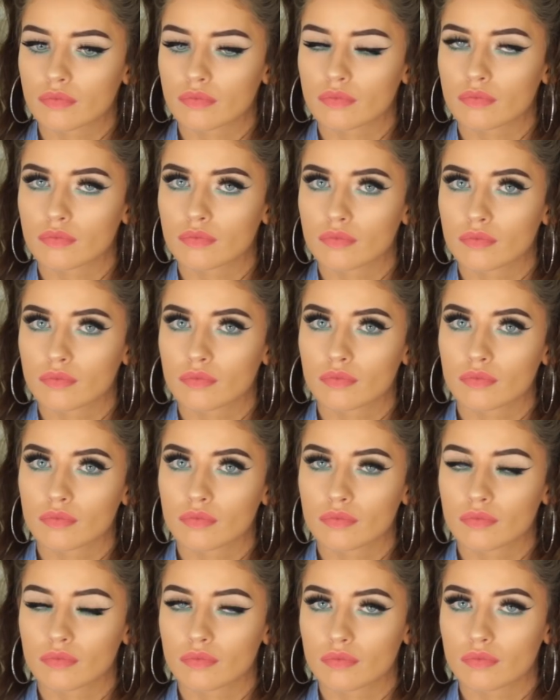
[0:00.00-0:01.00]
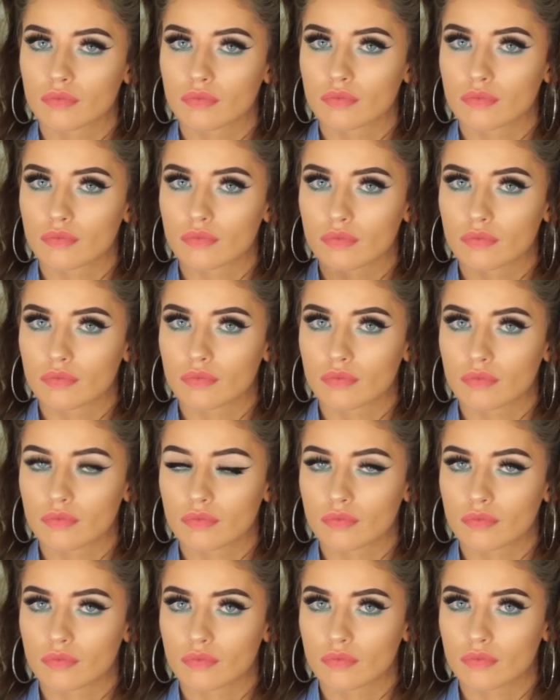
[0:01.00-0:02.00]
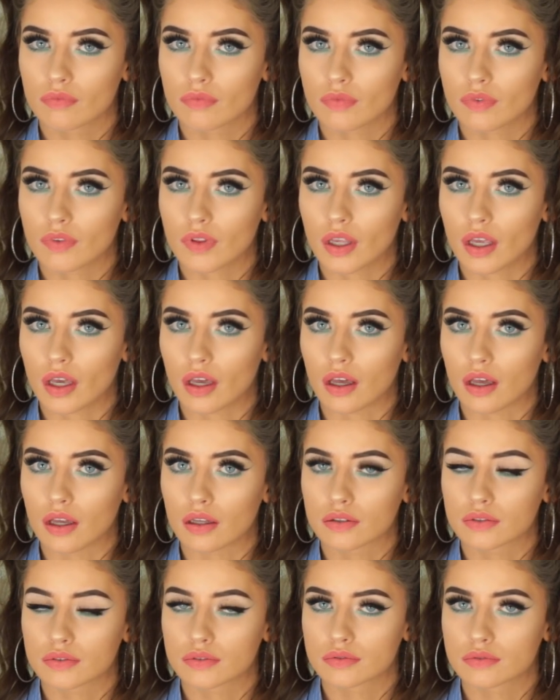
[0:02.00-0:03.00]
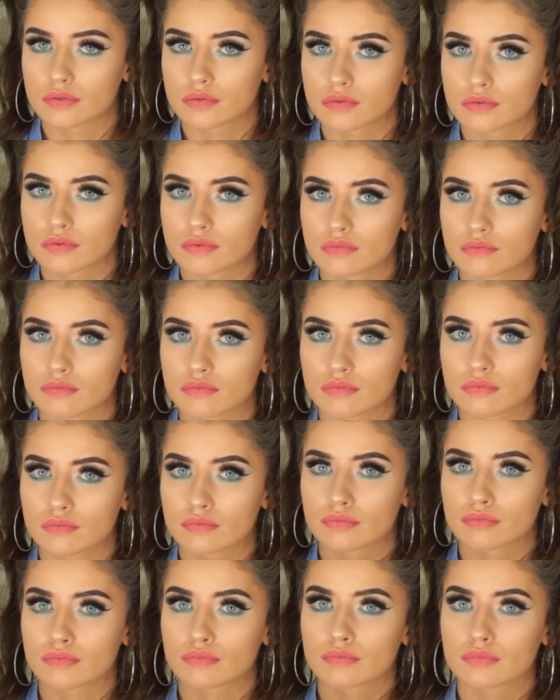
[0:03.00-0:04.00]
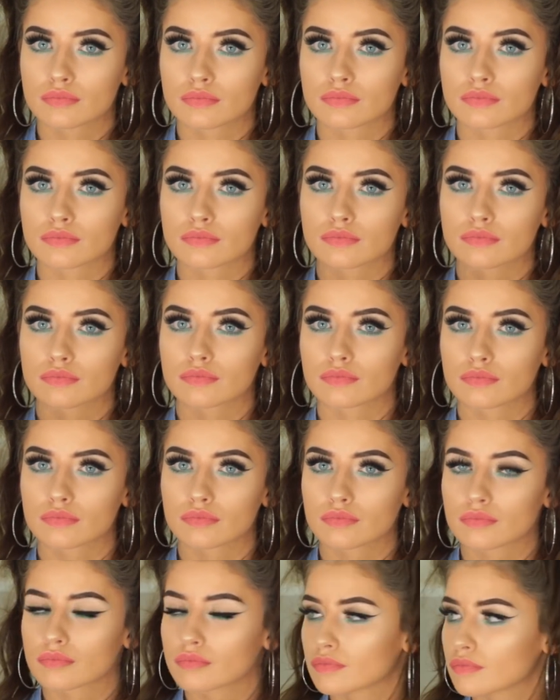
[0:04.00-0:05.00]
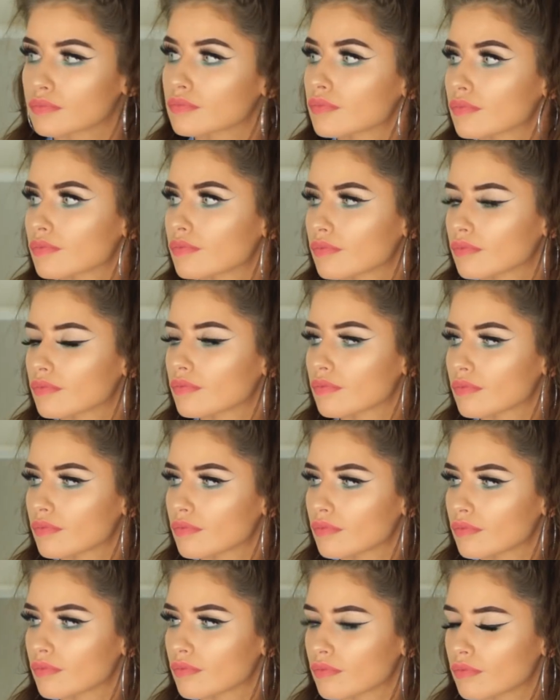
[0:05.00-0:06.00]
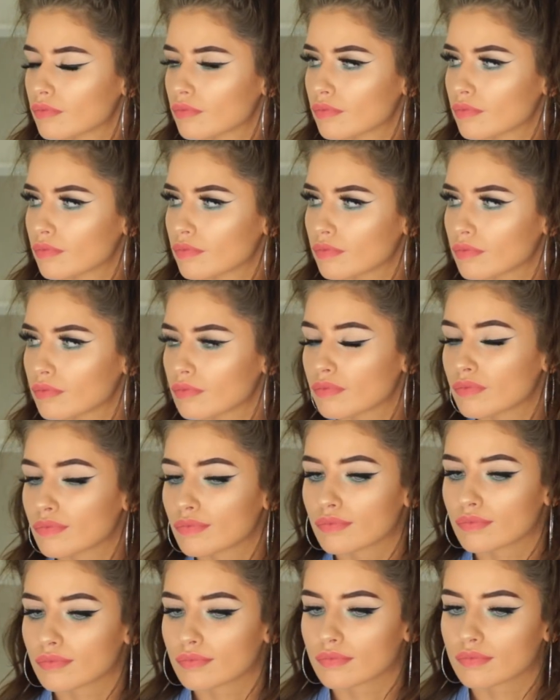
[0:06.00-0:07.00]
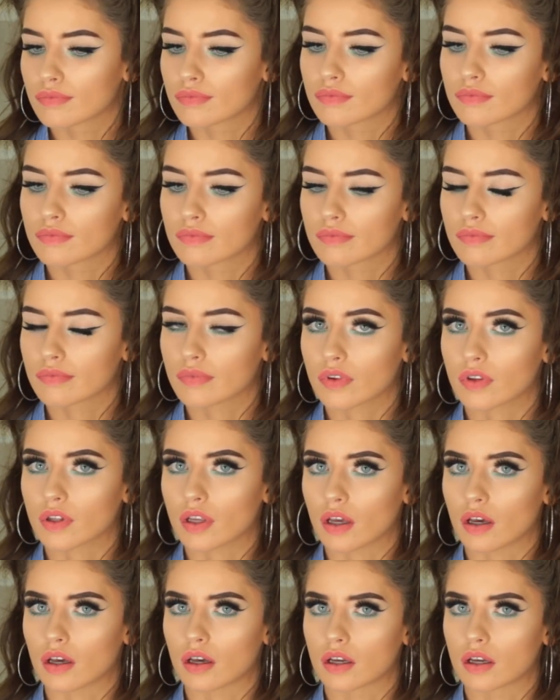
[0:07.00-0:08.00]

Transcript: The person shown says nothing.